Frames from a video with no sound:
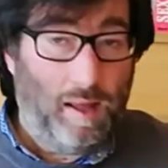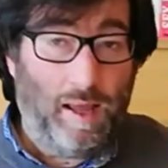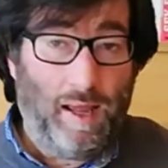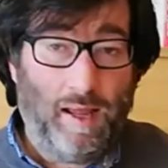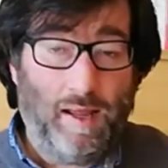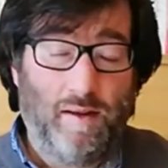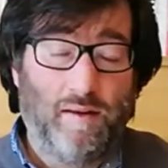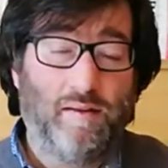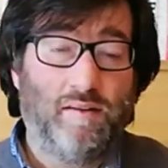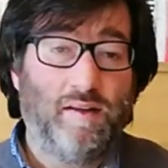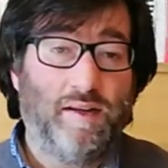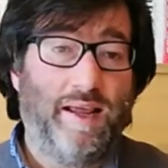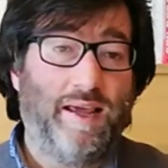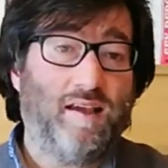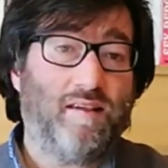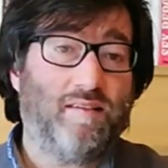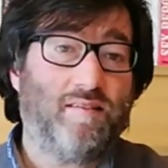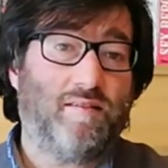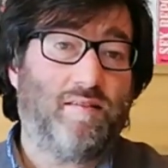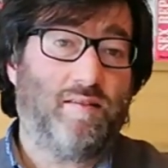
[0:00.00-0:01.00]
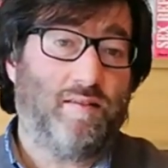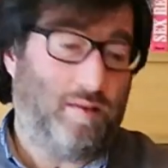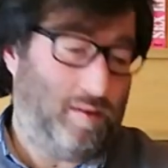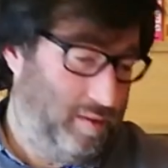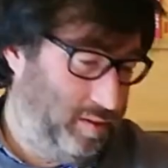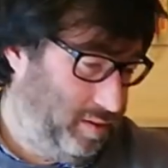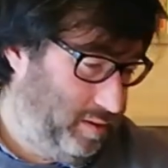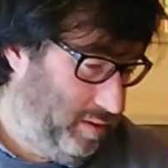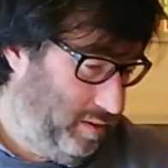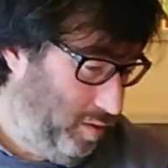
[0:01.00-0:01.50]
And the next
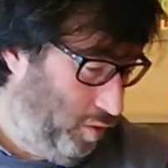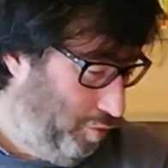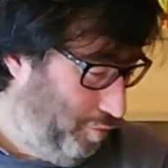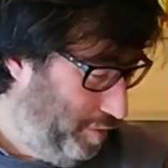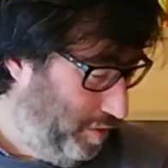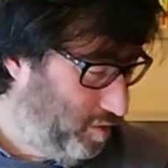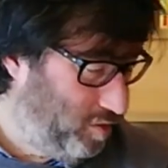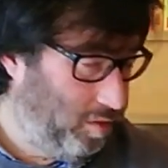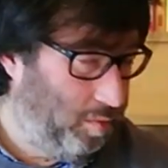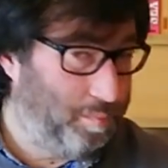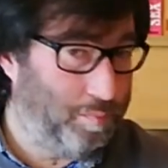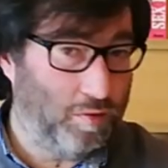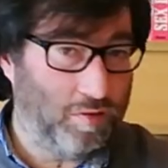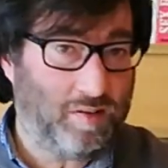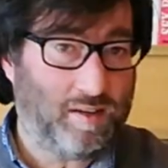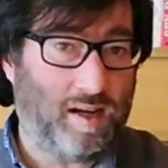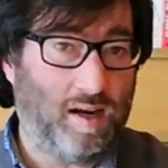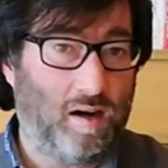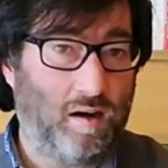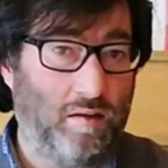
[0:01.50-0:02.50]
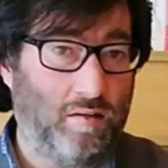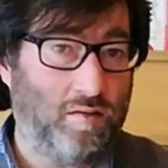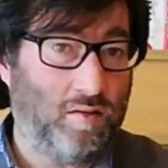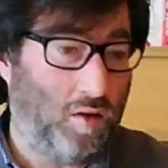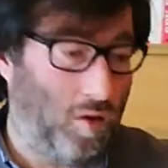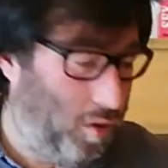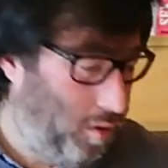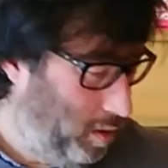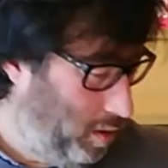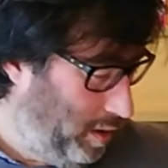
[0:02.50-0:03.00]
official
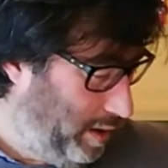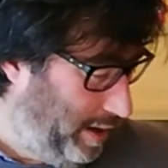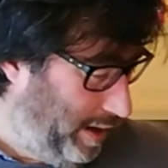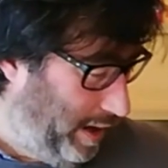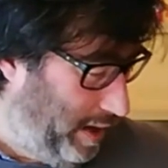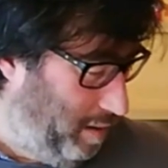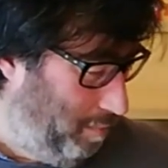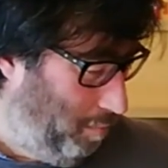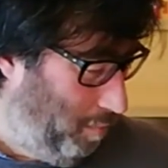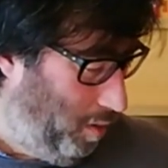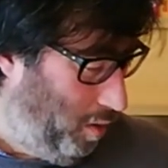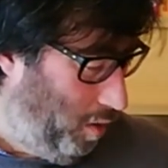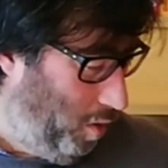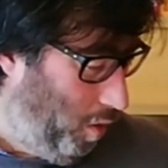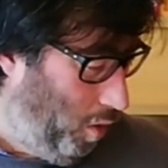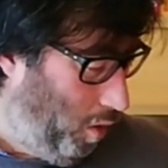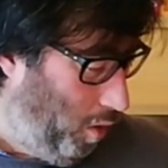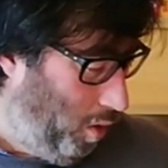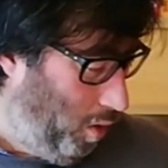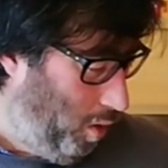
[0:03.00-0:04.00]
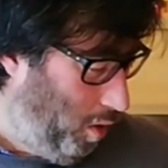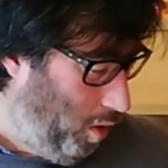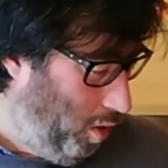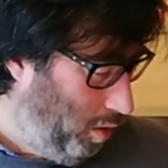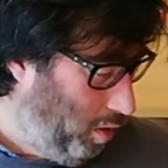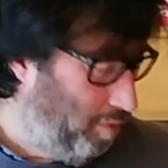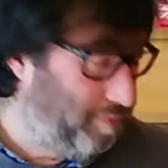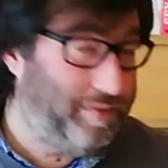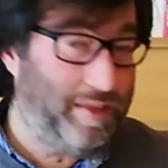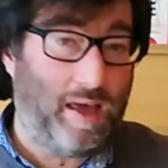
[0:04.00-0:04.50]
postcards came,
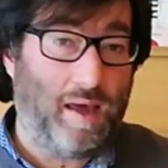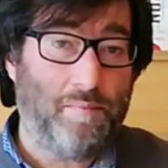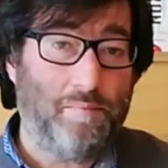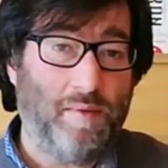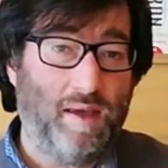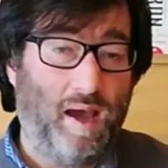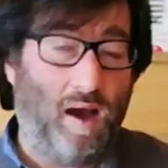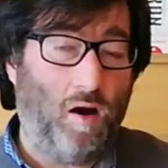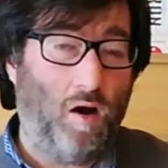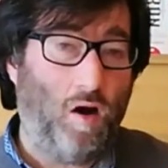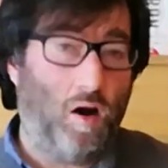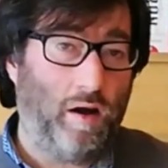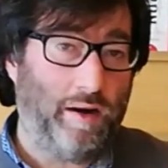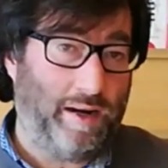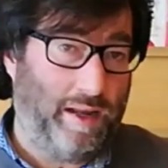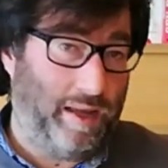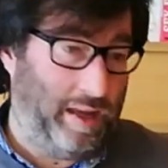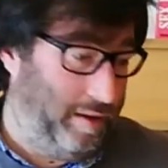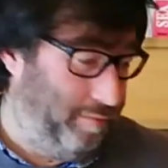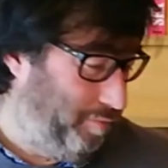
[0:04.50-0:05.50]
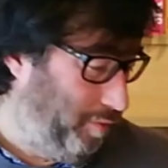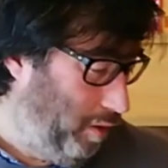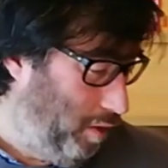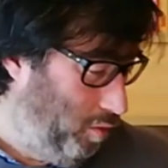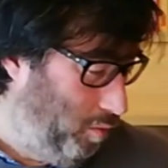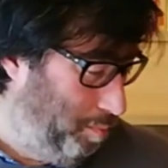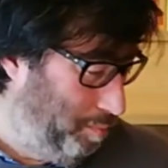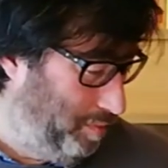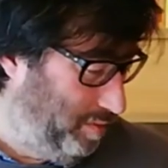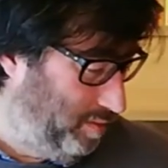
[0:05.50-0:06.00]
all of them, on
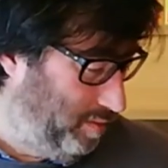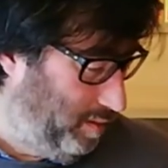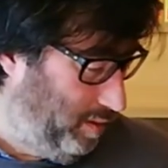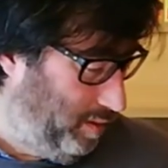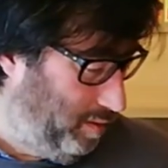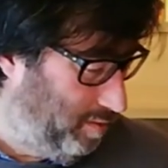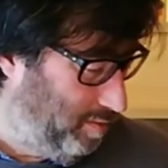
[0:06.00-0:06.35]
envelopes.